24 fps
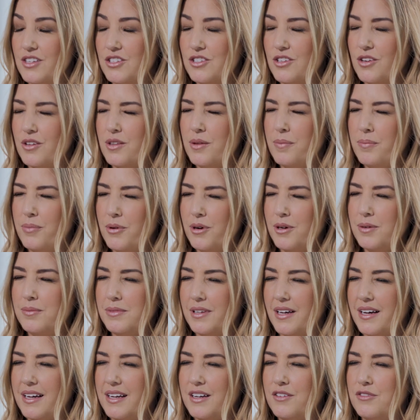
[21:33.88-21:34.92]
So the bottom
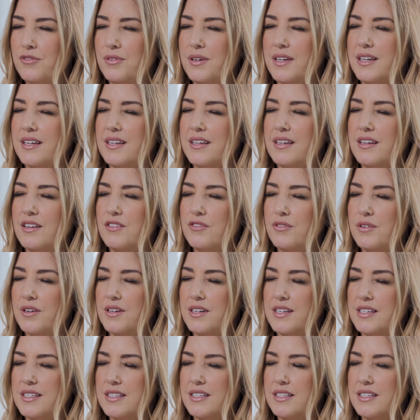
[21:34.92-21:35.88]
line, if we're going to